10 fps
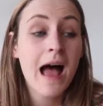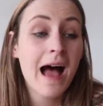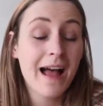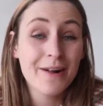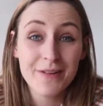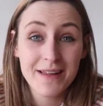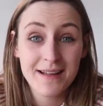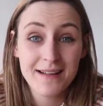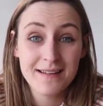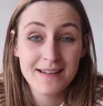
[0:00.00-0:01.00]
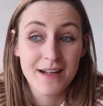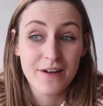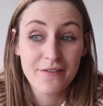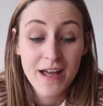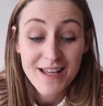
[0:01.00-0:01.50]
and all that kind of stuff
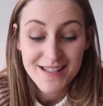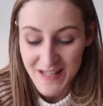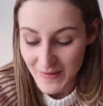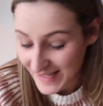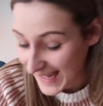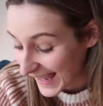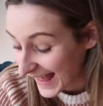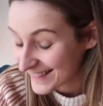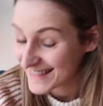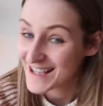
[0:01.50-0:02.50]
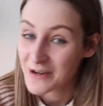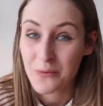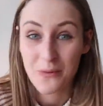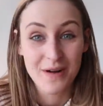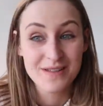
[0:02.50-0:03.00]
so yeah that
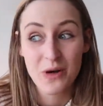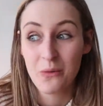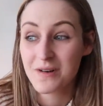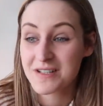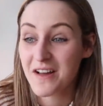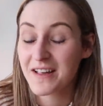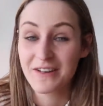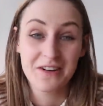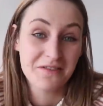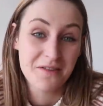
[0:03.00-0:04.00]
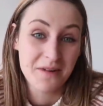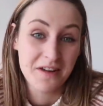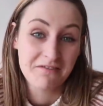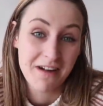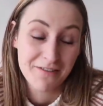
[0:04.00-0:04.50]
was what I got from
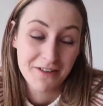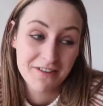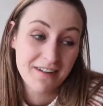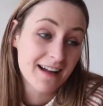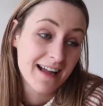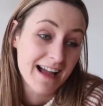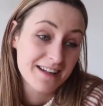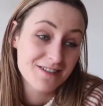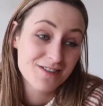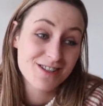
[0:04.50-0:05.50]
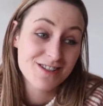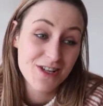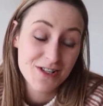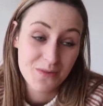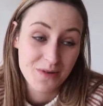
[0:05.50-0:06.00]
Unravel I had
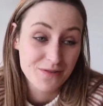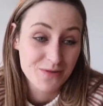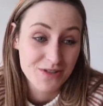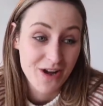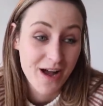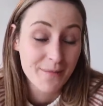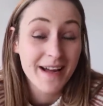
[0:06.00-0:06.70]
such a wonderful time.